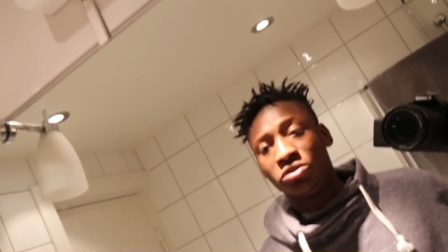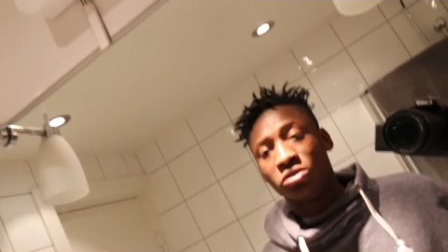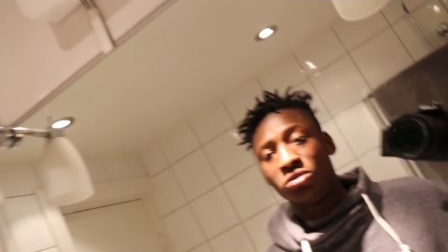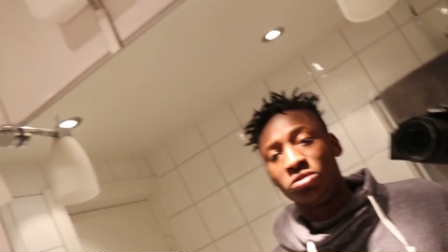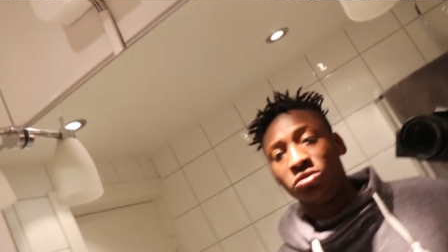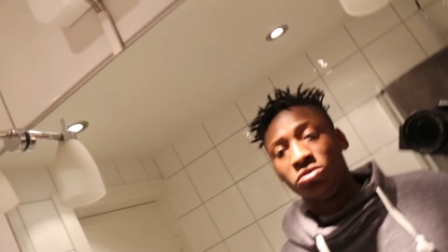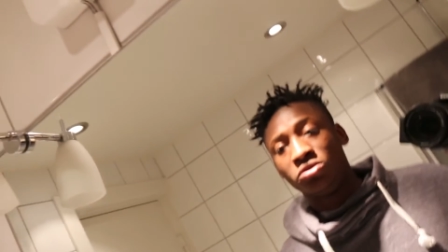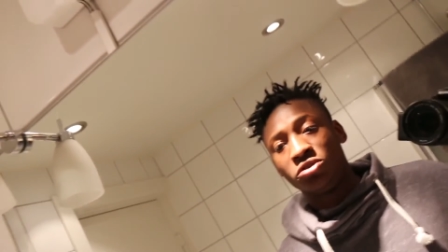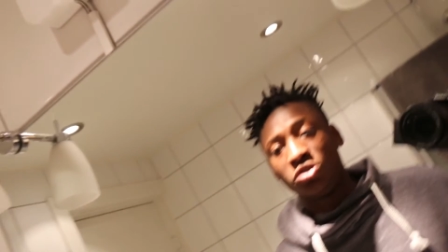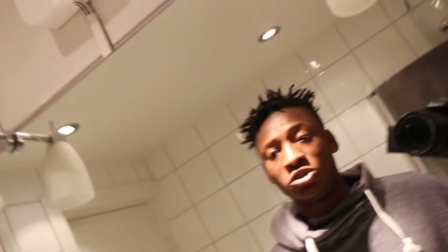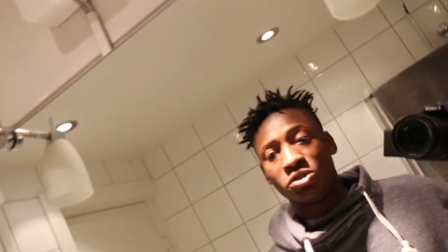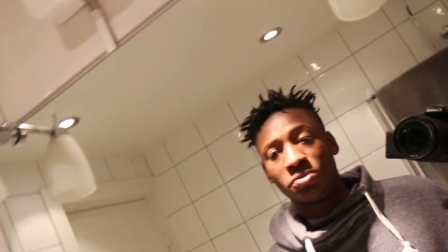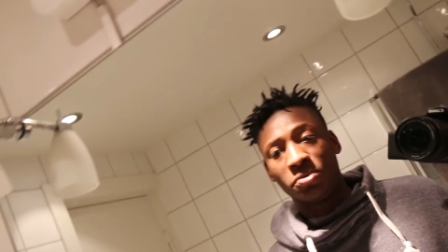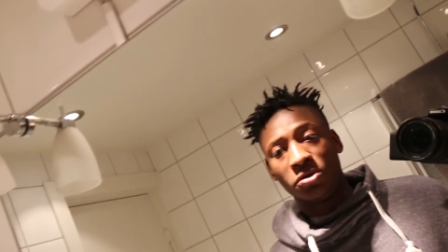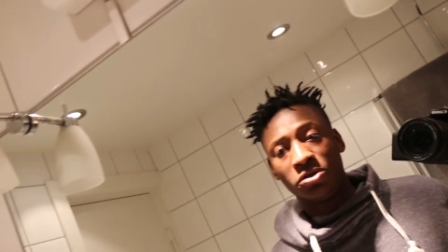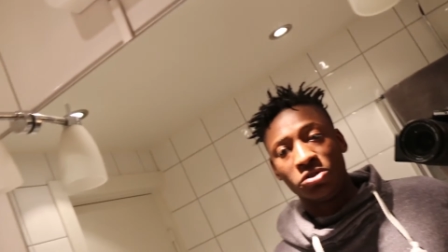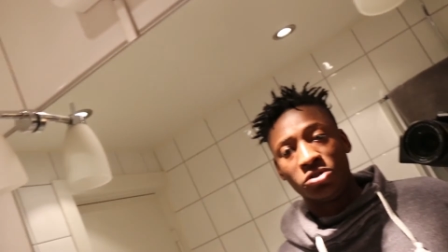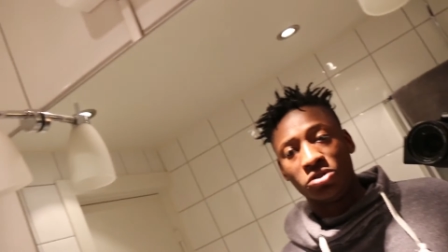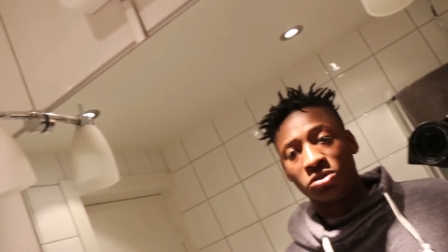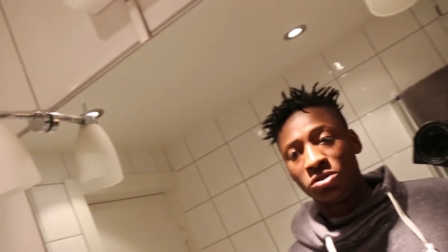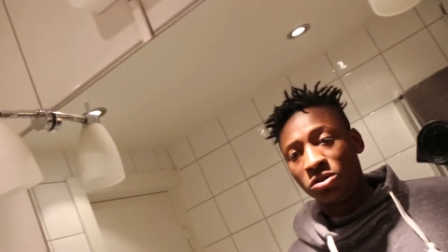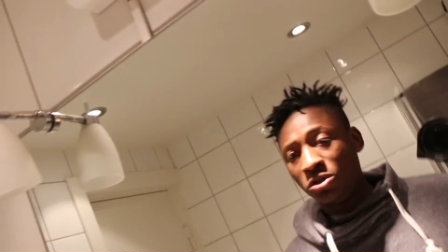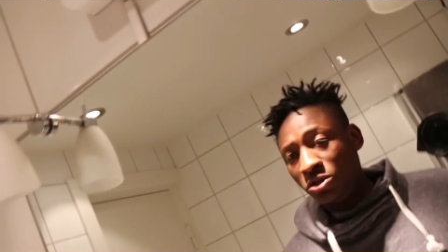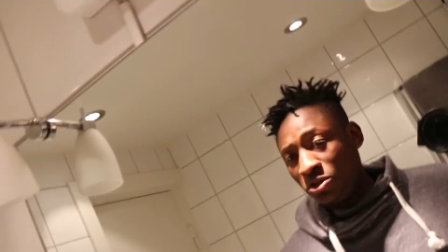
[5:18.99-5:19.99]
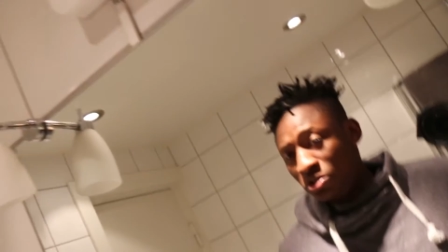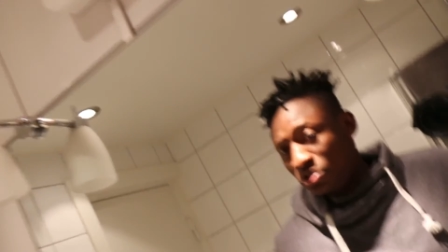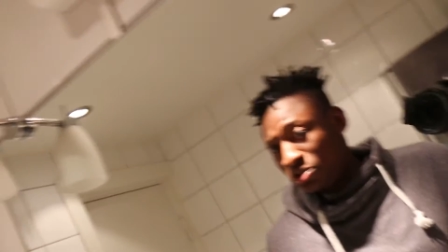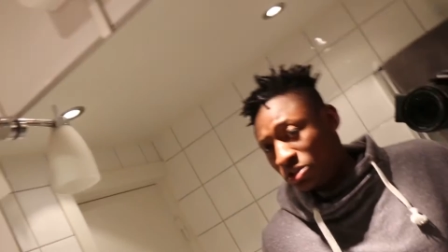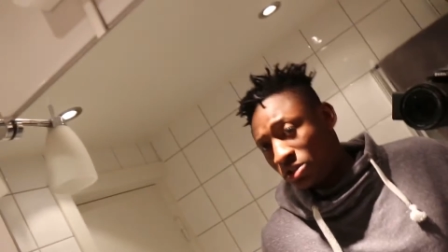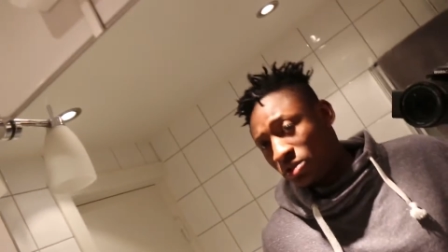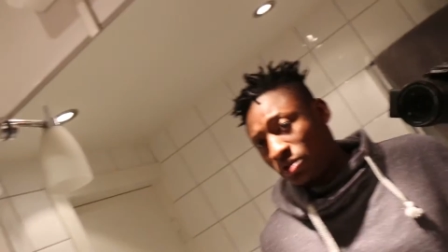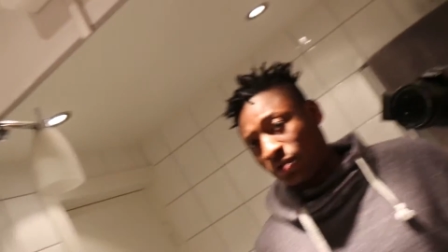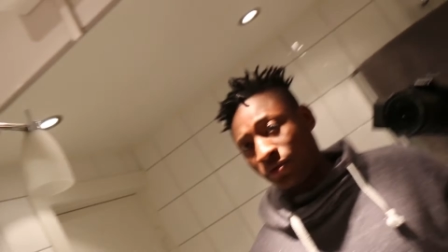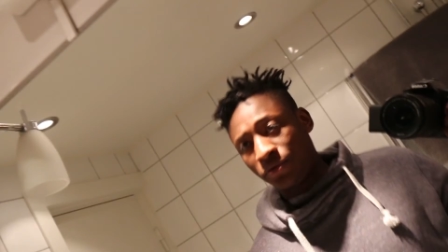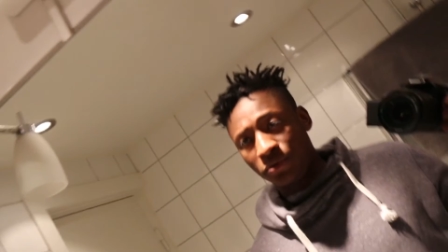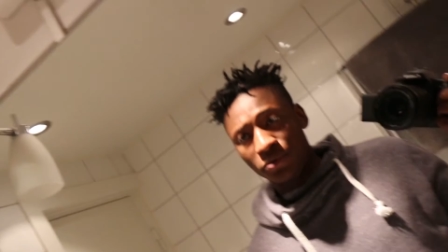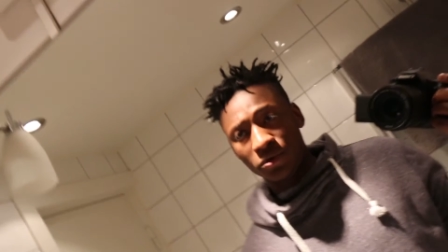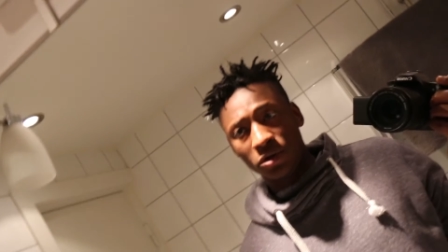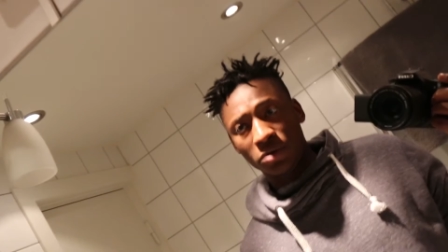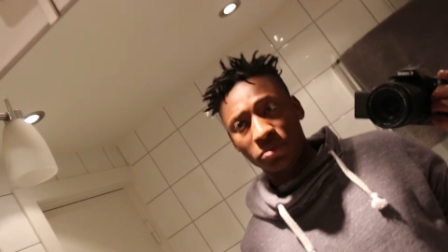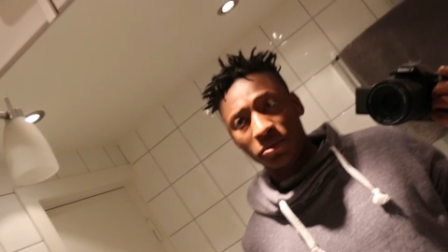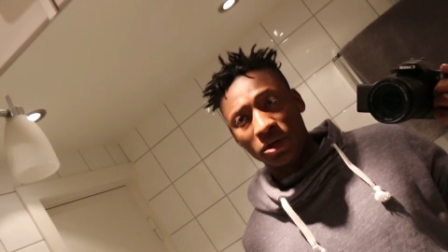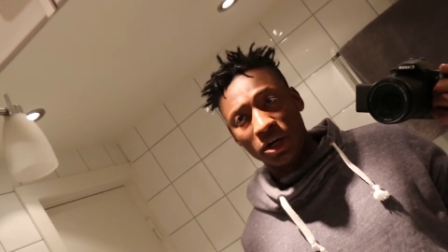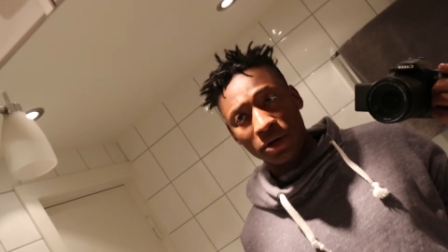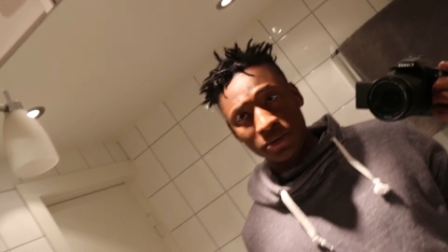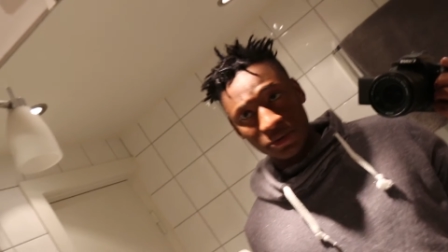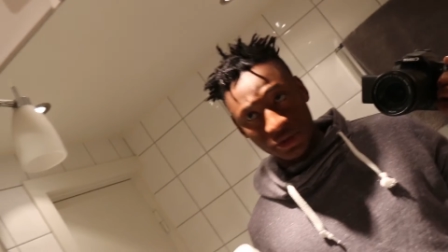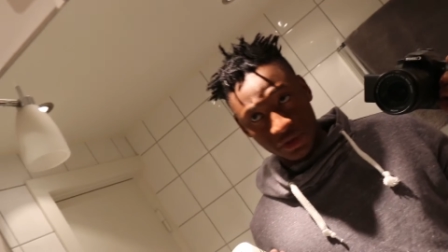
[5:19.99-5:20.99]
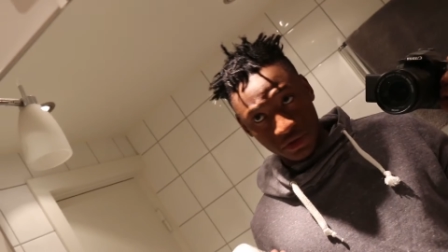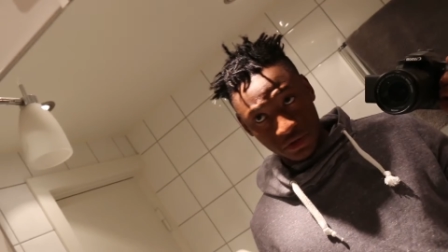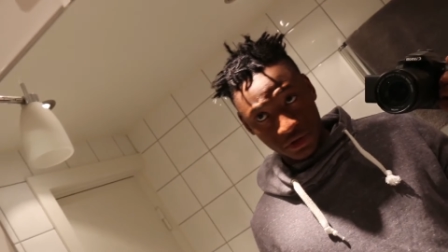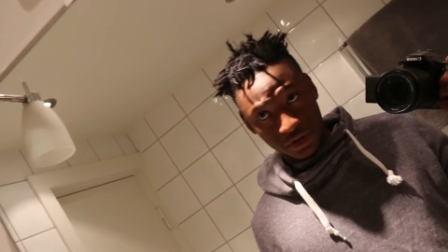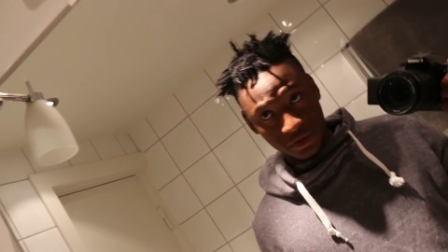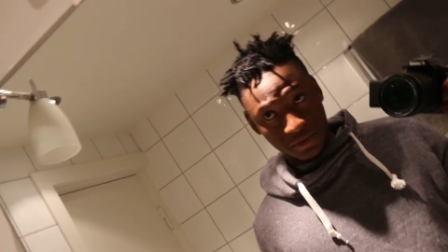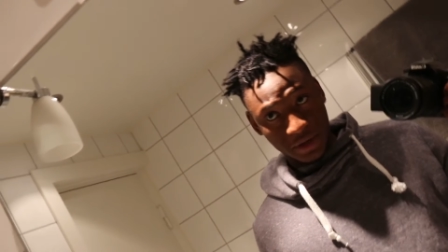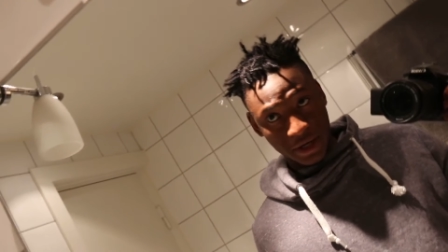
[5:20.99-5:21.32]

not use a sponge. Use it if you want, but I'm just using